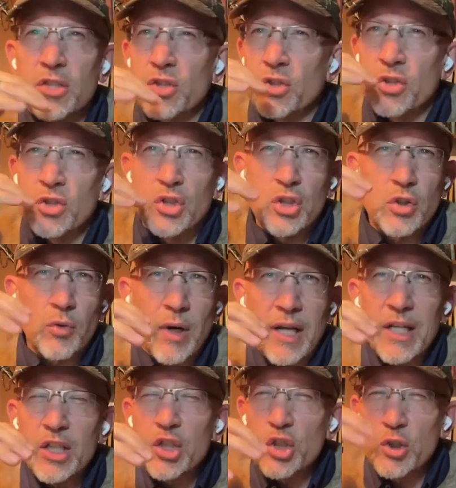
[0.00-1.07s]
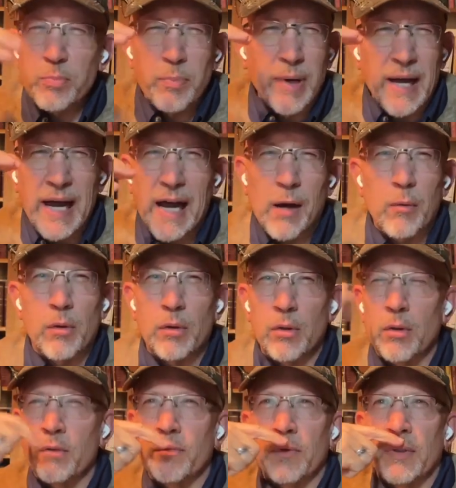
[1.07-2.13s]
strange power
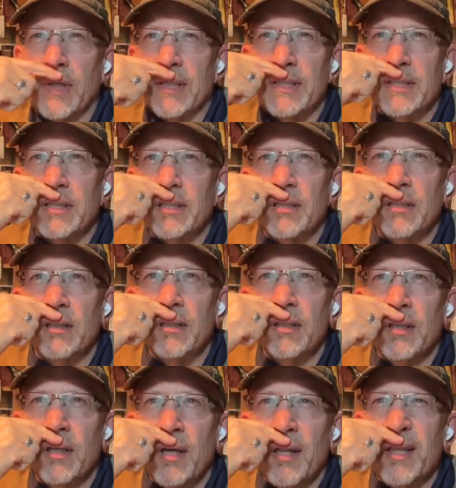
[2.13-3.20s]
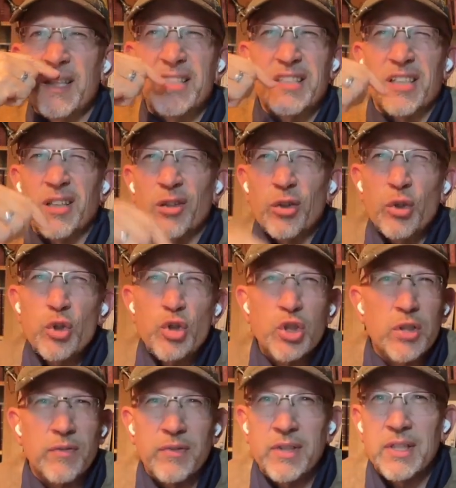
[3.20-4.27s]
over us. This
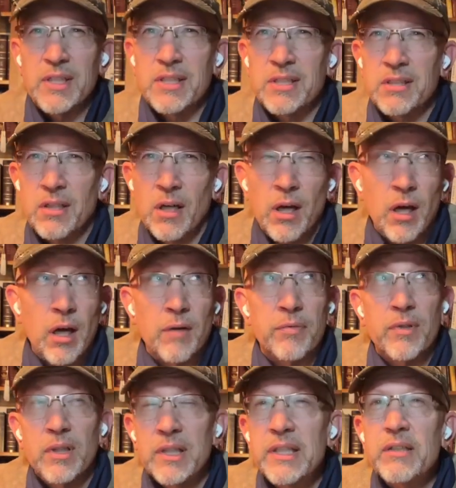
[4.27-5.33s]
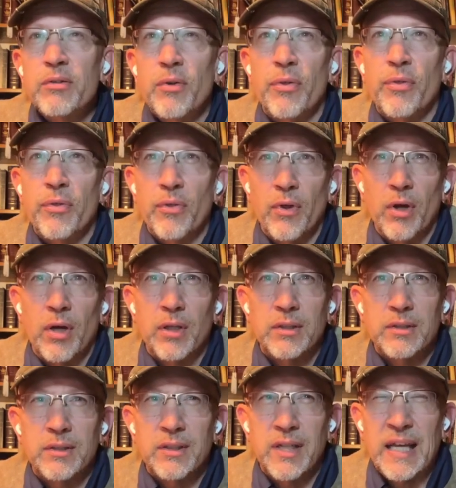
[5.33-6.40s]
elusiveness of clear
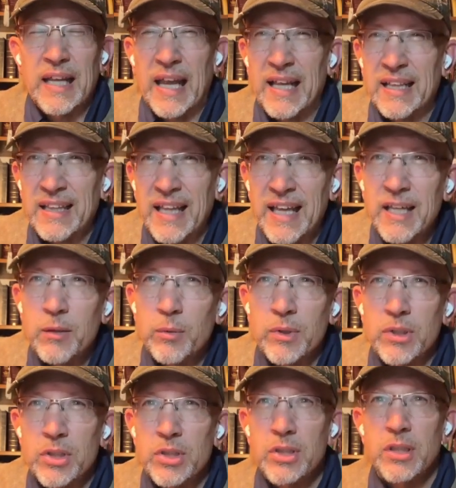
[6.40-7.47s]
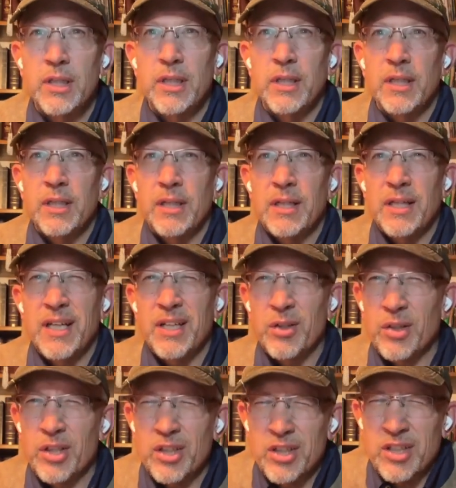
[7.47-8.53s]
thought and language. And
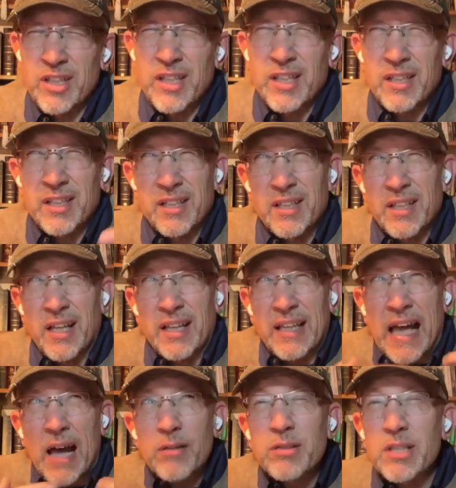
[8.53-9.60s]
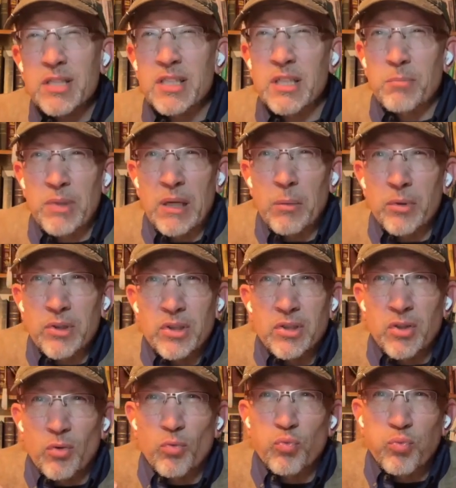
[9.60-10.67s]
that allows us to be able to
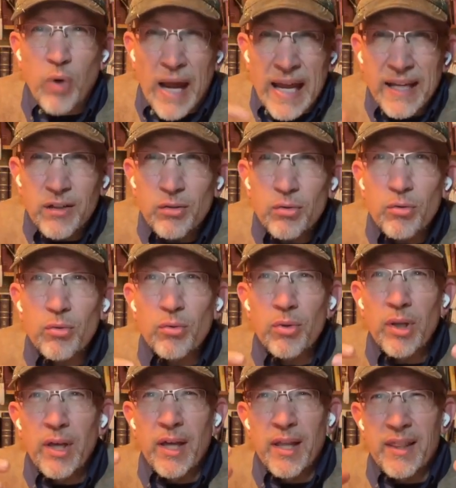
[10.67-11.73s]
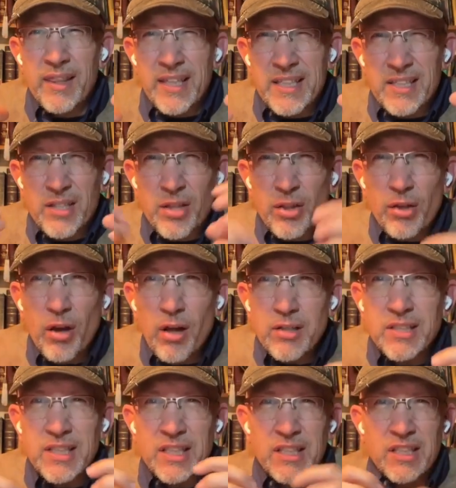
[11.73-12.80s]
wrangle these
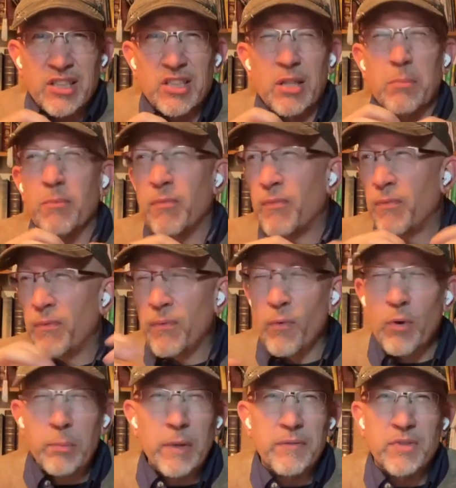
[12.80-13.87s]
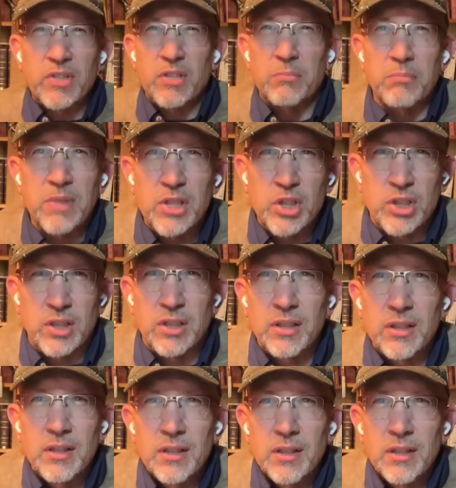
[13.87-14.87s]
thoughts in some form of submission.